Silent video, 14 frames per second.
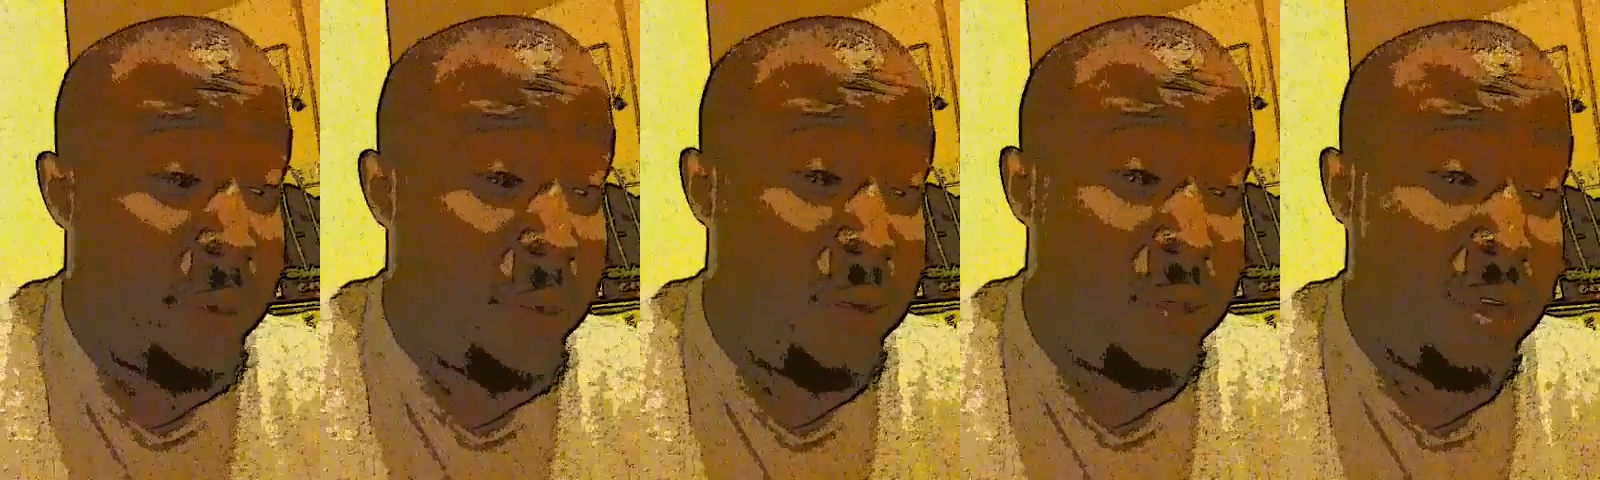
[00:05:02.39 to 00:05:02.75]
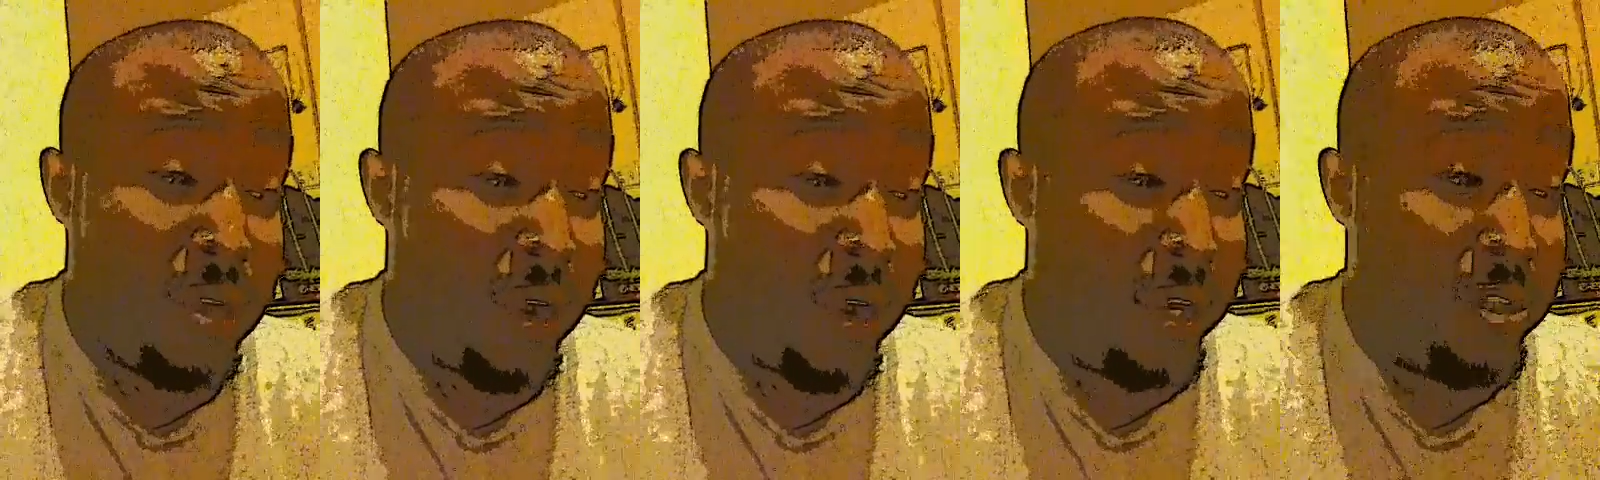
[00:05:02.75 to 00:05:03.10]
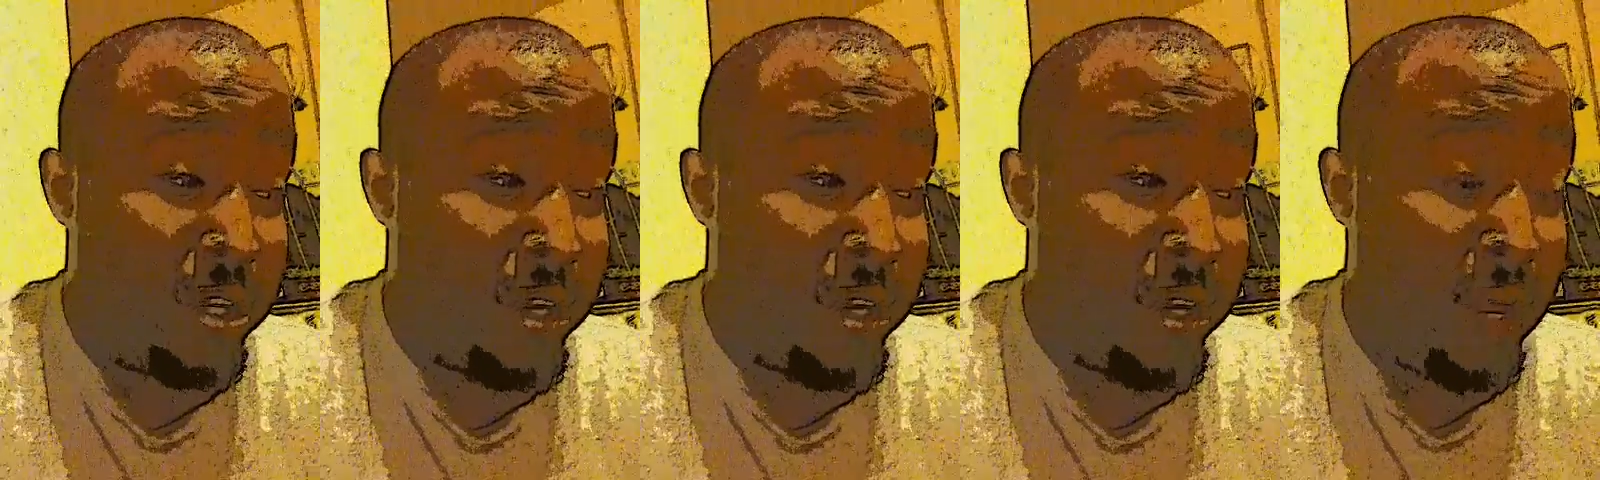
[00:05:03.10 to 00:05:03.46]
he was talking
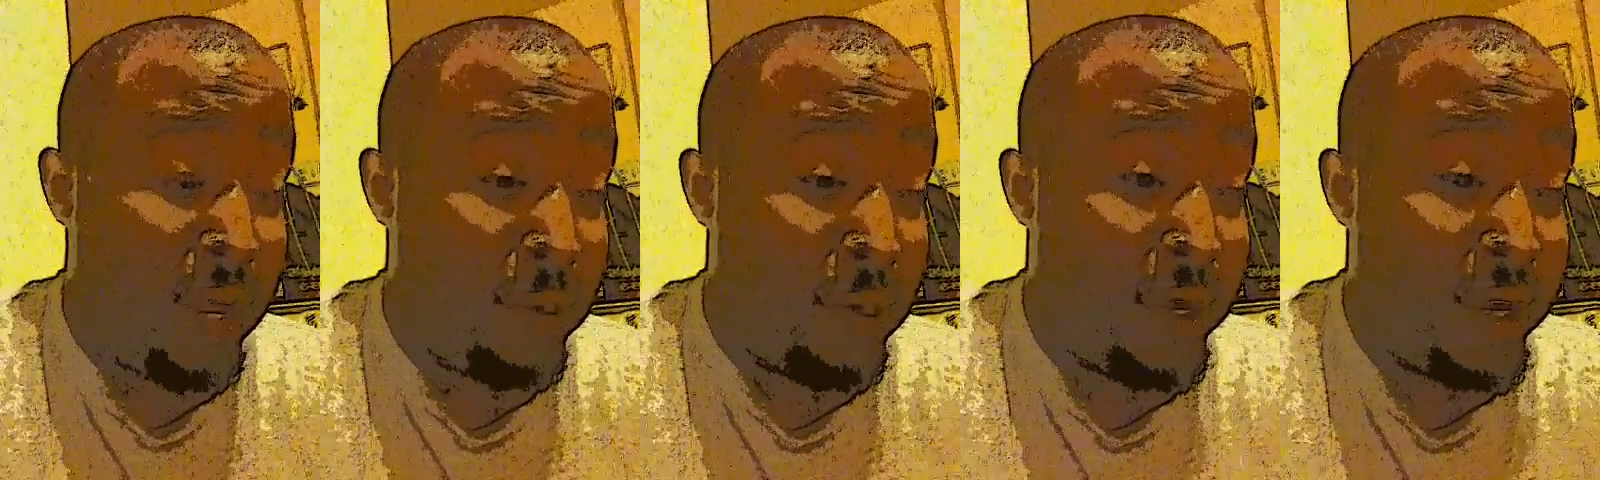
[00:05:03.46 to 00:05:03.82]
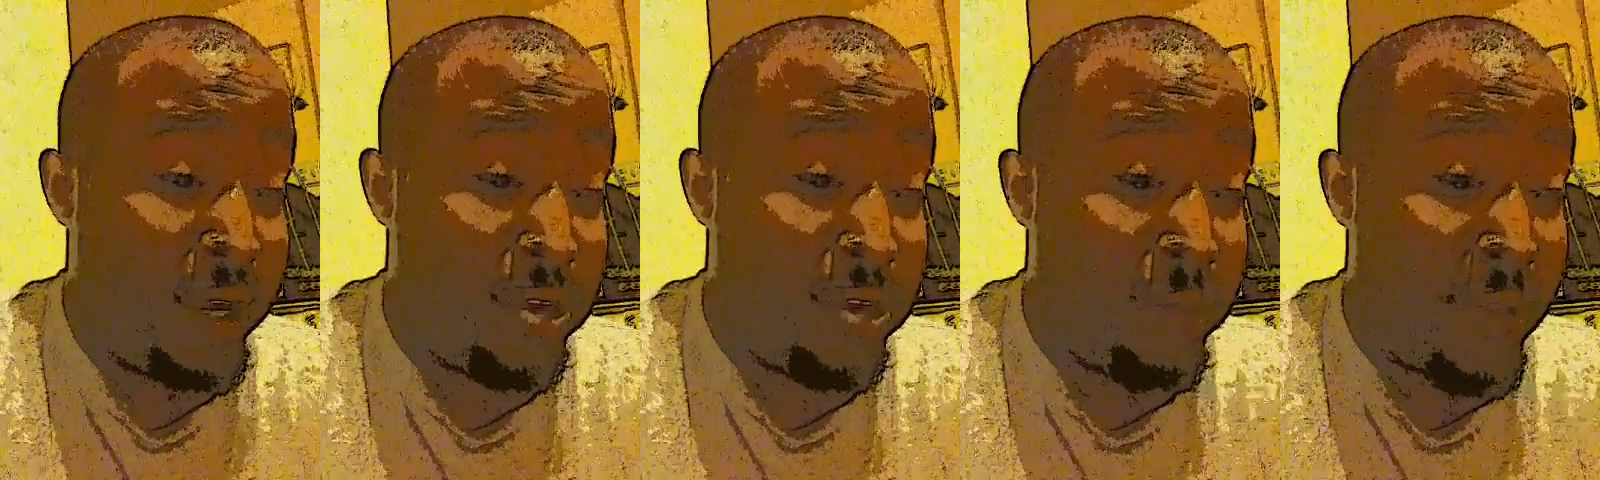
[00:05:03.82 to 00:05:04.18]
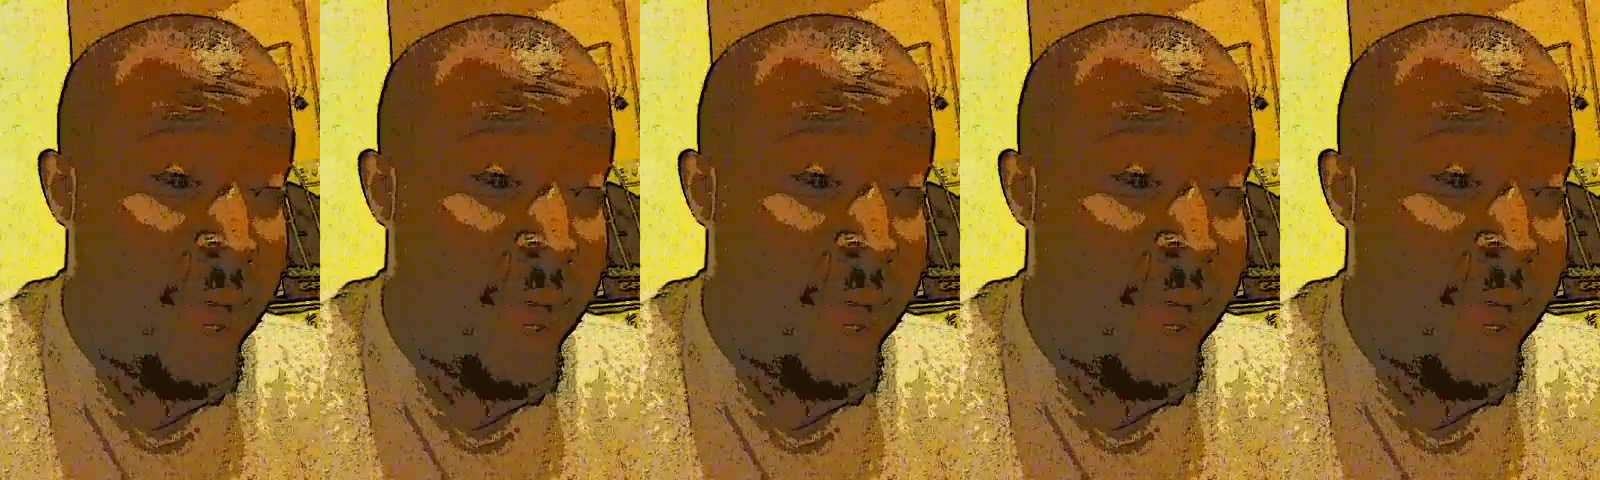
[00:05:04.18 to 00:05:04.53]
shit a couple of years
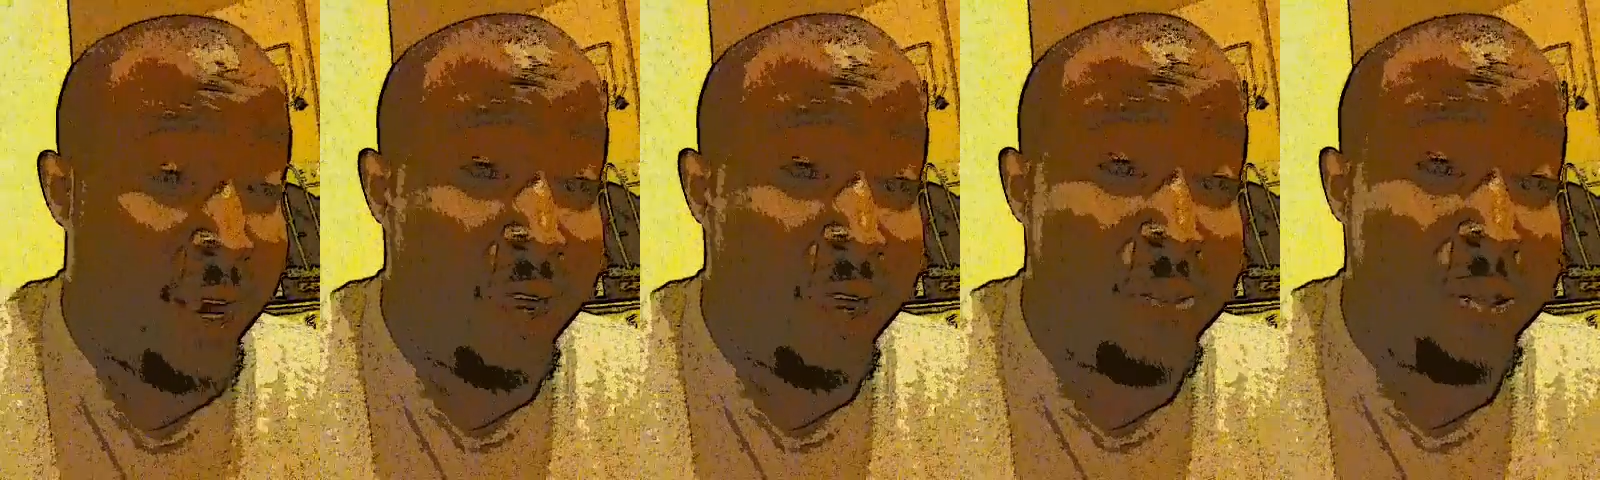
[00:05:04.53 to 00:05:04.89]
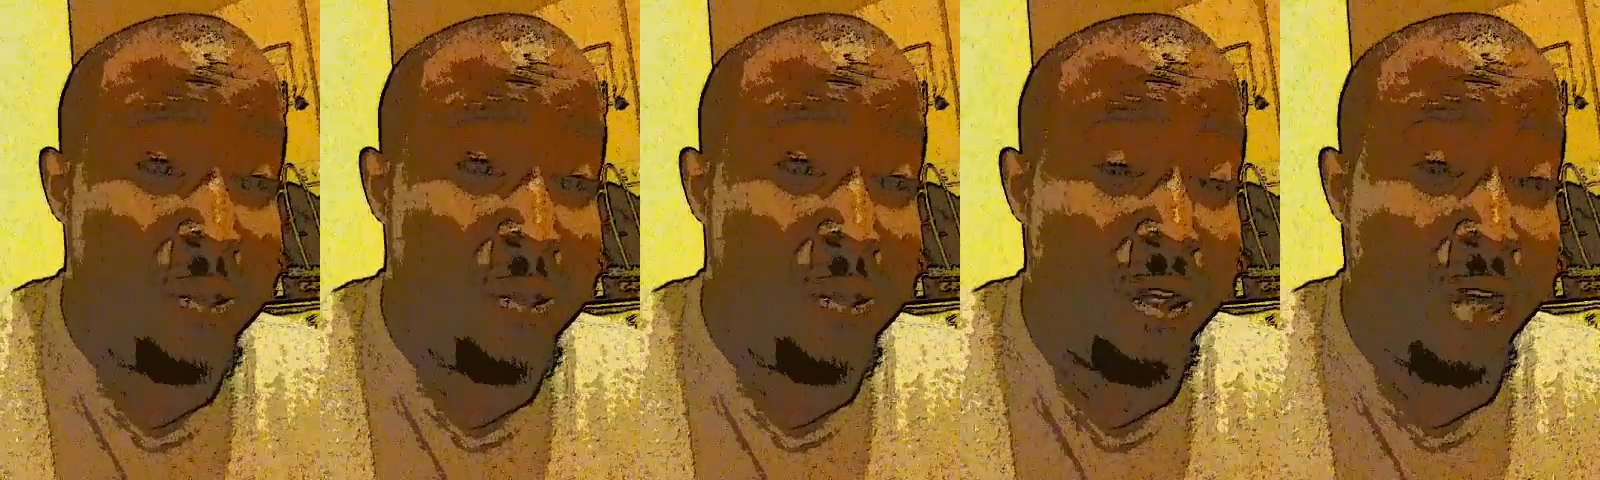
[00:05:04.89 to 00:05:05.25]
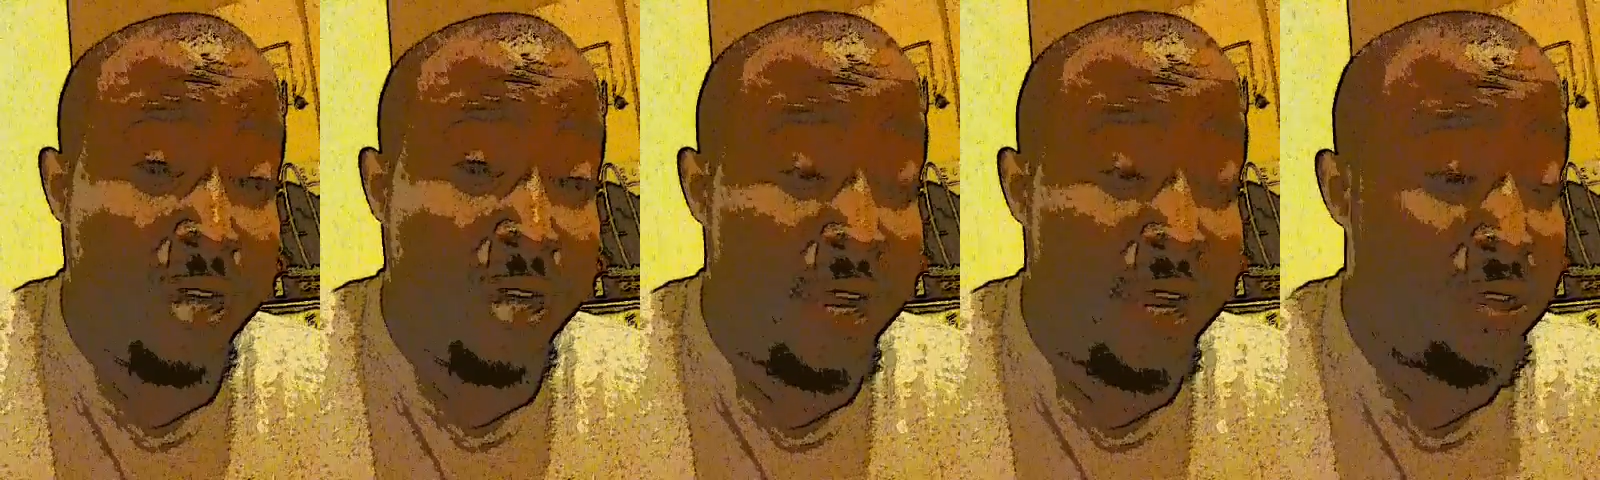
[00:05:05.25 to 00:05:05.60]
back about how he was going to
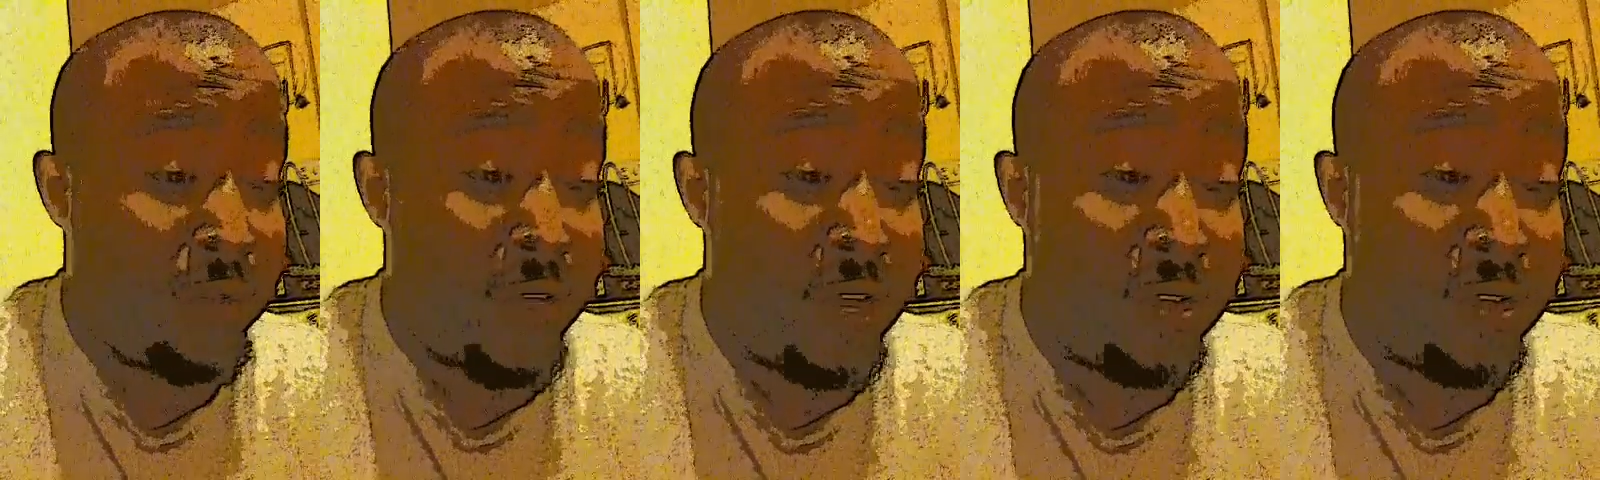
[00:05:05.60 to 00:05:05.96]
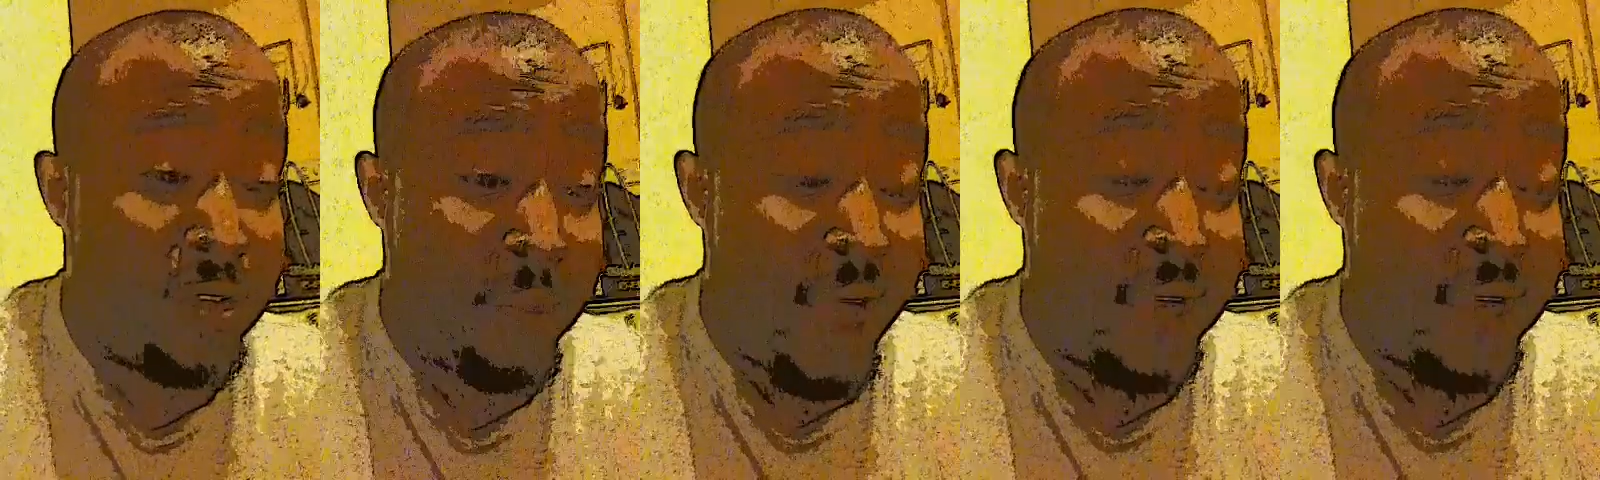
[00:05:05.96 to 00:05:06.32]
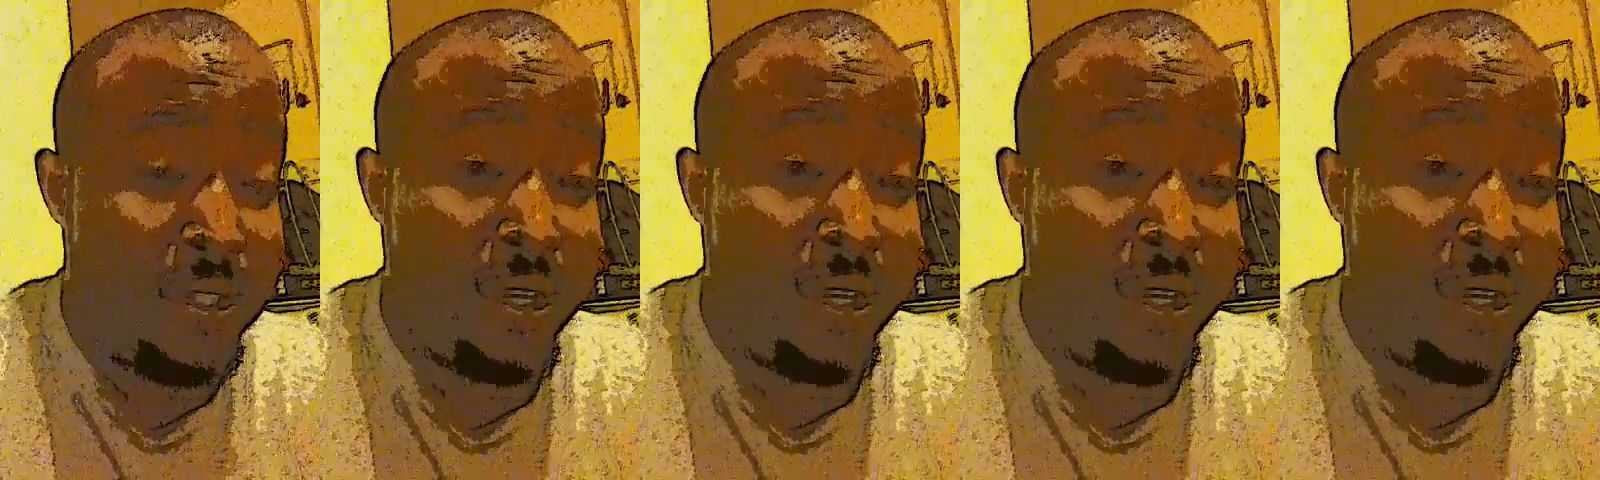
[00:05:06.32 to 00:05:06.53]
change the face of boxing.